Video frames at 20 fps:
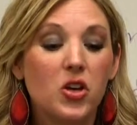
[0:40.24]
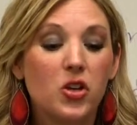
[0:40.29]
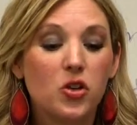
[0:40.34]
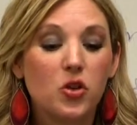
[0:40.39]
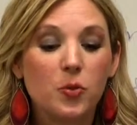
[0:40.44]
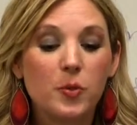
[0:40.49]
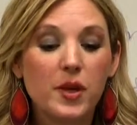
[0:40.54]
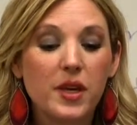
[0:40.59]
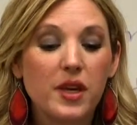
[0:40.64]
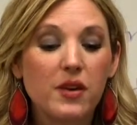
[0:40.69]

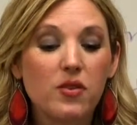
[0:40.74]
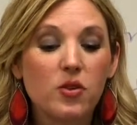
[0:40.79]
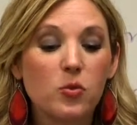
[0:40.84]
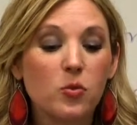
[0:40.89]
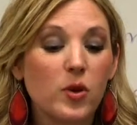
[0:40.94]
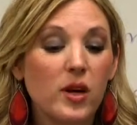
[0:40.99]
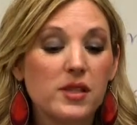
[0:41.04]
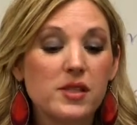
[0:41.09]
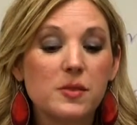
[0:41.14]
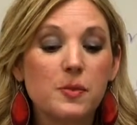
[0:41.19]
You'll be given
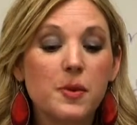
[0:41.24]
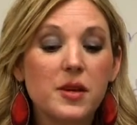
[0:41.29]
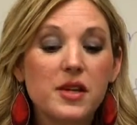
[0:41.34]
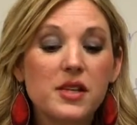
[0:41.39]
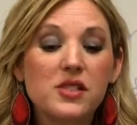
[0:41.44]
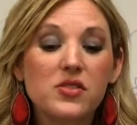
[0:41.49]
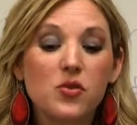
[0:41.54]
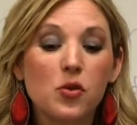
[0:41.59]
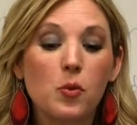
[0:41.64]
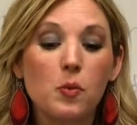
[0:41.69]

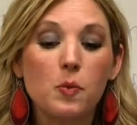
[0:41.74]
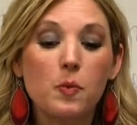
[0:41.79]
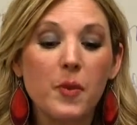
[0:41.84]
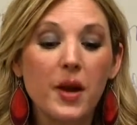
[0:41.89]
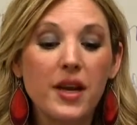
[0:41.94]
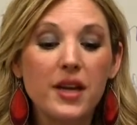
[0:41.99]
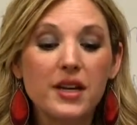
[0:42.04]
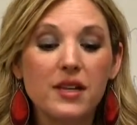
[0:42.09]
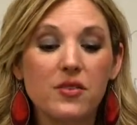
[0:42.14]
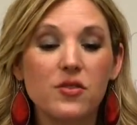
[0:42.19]
recipes for
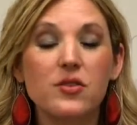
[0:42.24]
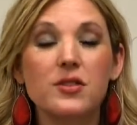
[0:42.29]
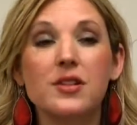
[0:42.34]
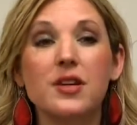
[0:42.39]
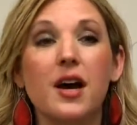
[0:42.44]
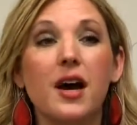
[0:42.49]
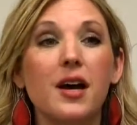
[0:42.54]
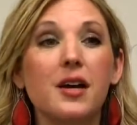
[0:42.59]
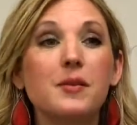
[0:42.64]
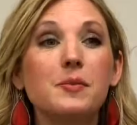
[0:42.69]
many different
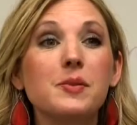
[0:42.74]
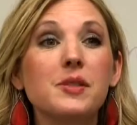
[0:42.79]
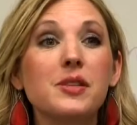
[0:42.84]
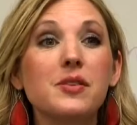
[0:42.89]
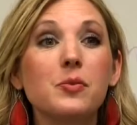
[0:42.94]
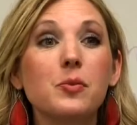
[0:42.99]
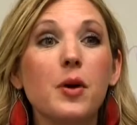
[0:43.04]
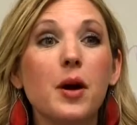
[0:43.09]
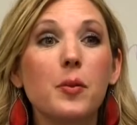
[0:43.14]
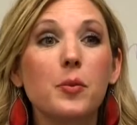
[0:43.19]
types
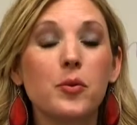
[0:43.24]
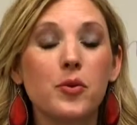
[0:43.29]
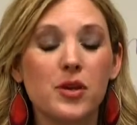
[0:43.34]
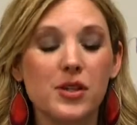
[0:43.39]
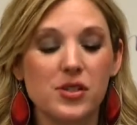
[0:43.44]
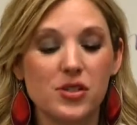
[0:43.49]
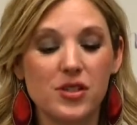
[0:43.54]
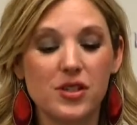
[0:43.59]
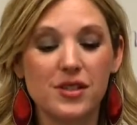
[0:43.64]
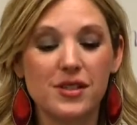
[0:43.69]
of
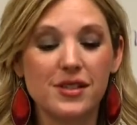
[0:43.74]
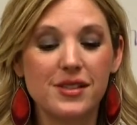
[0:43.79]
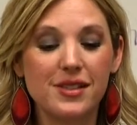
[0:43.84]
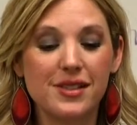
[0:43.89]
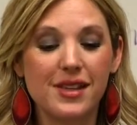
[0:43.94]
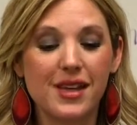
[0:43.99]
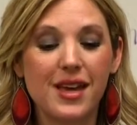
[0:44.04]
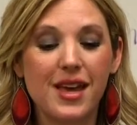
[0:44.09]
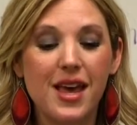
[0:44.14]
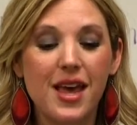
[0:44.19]

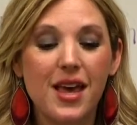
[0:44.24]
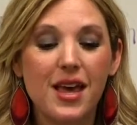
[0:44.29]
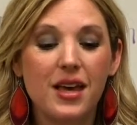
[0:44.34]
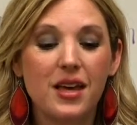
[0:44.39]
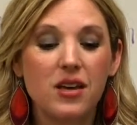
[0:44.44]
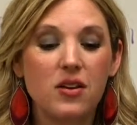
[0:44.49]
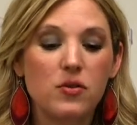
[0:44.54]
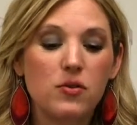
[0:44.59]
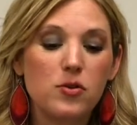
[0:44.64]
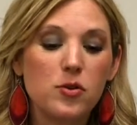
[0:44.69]
preparations:
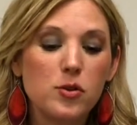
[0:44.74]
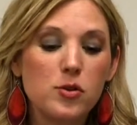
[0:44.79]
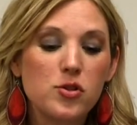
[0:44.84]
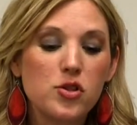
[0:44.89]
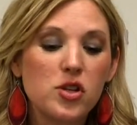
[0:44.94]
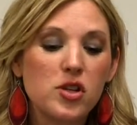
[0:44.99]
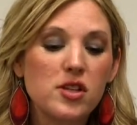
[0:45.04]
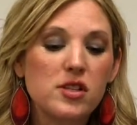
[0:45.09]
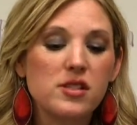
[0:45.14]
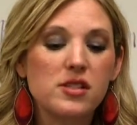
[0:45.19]

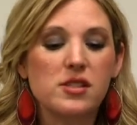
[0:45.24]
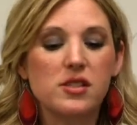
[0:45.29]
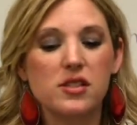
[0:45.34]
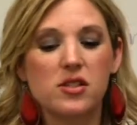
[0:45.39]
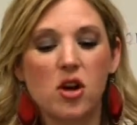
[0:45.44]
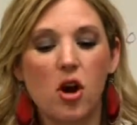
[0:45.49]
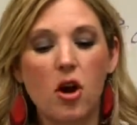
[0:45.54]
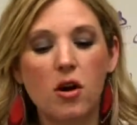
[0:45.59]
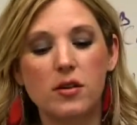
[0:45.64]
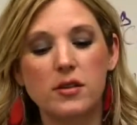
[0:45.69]
infusions,
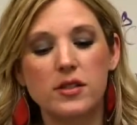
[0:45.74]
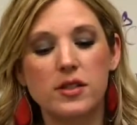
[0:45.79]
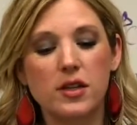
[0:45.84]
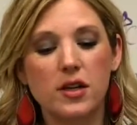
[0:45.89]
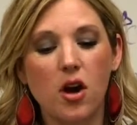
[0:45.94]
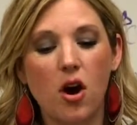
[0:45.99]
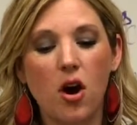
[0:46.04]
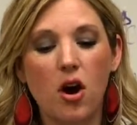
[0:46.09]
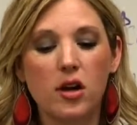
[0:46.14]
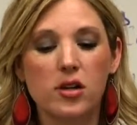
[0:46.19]

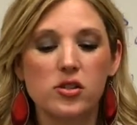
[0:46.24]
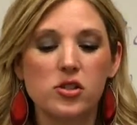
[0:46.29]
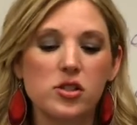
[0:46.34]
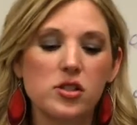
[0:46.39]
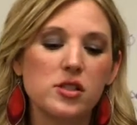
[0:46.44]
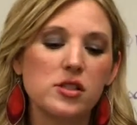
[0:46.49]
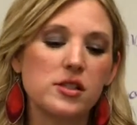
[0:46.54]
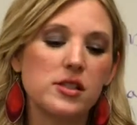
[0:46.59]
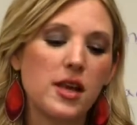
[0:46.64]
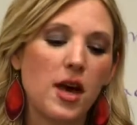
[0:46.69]

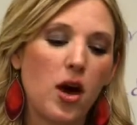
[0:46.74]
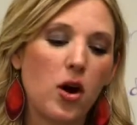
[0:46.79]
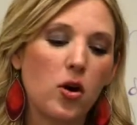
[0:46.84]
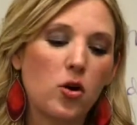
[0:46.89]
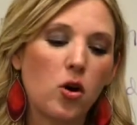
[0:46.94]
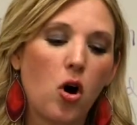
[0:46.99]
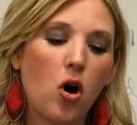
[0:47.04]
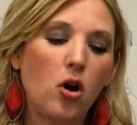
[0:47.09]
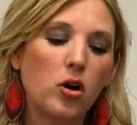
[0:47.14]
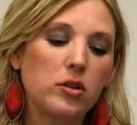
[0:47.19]
decoctions,
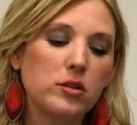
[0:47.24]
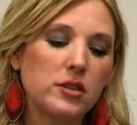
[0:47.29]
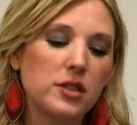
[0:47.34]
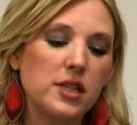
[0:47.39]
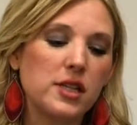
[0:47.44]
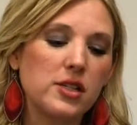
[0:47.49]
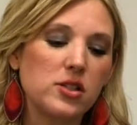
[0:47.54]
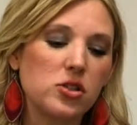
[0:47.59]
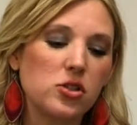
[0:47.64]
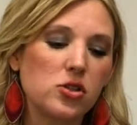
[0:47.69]
alcohol
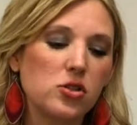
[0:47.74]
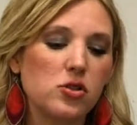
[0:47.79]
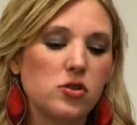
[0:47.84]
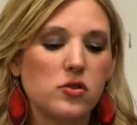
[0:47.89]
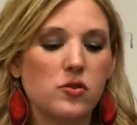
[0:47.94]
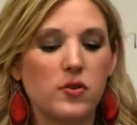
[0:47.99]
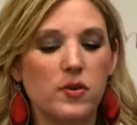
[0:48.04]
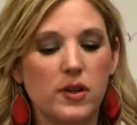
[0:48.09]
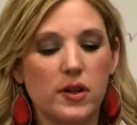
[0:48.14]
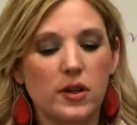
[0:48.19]

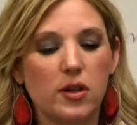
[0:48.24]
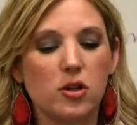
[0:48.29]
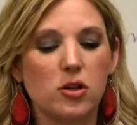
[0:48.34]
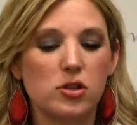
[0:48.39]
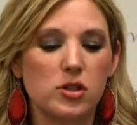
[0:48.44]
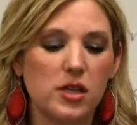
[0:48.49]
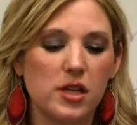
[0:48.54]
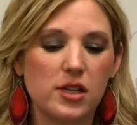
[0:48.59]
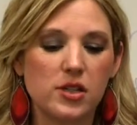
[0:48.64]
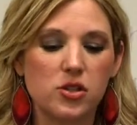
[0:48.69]
tinctures, vinegar
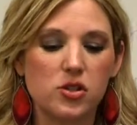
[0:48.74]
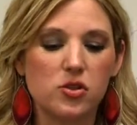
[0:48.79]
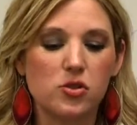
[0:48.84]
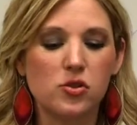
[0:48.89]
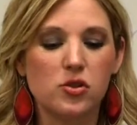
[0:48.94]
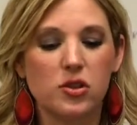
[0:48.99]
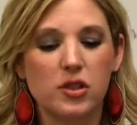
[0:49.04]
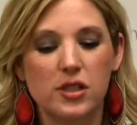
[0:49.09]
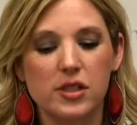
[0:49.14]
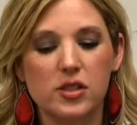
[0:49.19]

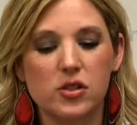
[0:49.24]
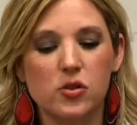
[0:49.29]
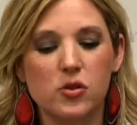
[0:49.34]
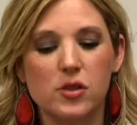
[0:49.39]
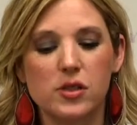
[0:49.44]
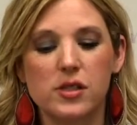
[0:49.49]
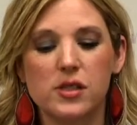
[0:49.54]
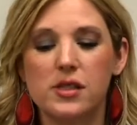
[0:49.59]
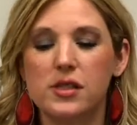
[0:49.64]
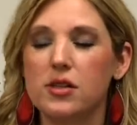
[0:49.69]
tinctures,
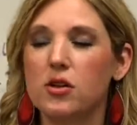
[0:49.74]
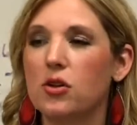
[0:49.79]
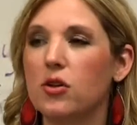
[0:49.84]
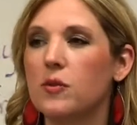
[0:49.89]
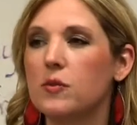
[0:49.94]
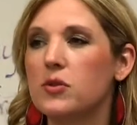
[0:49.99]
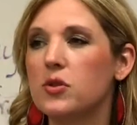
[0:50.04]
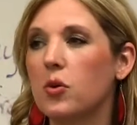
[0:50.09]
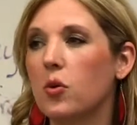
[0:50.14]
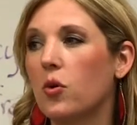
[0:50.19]
glycerines,
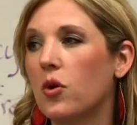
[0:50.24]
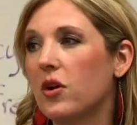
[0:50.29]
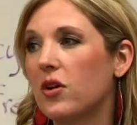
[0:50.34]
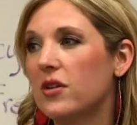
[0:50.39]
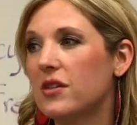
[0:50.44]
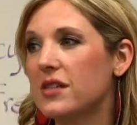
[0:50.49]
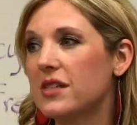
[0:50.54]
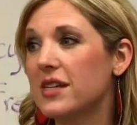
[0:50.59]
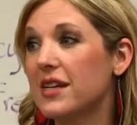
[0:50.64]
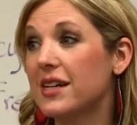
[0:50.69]
syrups,
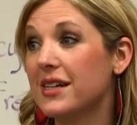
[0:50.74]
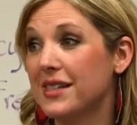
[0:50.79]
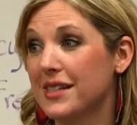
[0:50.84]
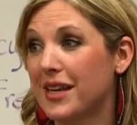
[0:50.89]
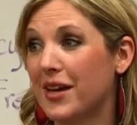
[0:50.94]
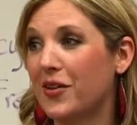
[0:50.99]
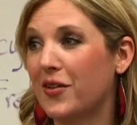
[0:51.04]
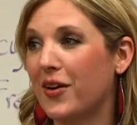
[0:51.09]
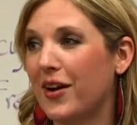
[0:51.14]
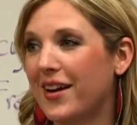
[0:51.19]
oils,
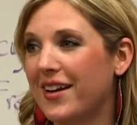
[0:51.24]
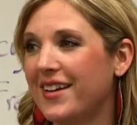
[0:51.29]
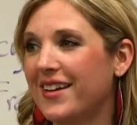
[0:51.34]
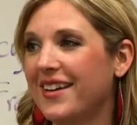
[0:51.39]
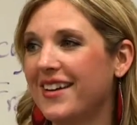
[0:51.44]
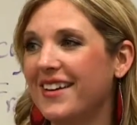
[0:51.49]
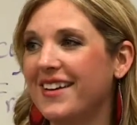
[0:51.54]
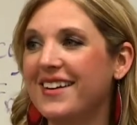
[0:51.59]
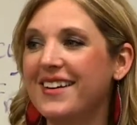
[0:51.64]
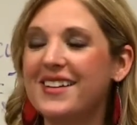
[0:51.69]
etc.
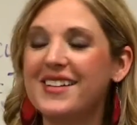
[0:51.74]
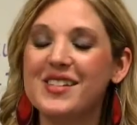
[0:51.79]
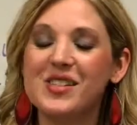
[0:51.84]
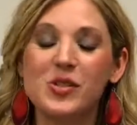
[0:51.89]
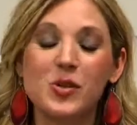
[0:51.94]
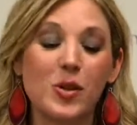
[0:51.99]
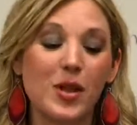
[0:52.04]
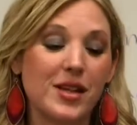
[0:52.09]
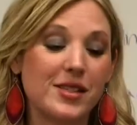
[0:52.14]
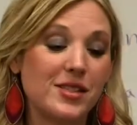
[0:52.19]

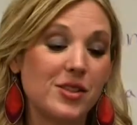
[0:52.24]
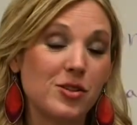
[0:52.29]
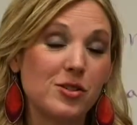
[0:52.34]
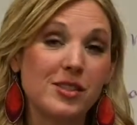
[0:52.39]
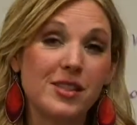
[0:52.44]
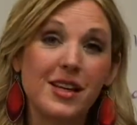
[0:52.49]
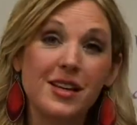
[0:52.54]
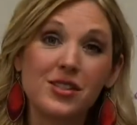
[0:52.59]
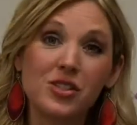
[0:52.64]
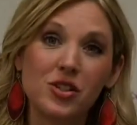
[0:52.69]
So that's our
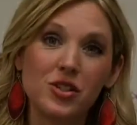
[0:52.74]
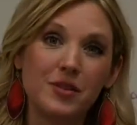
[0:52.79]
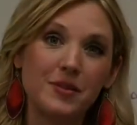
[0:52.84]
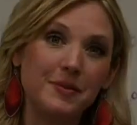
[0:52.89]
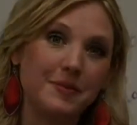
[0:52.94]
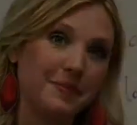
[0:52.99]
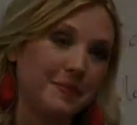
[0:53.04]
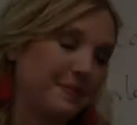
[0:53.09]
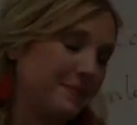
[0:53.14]
section.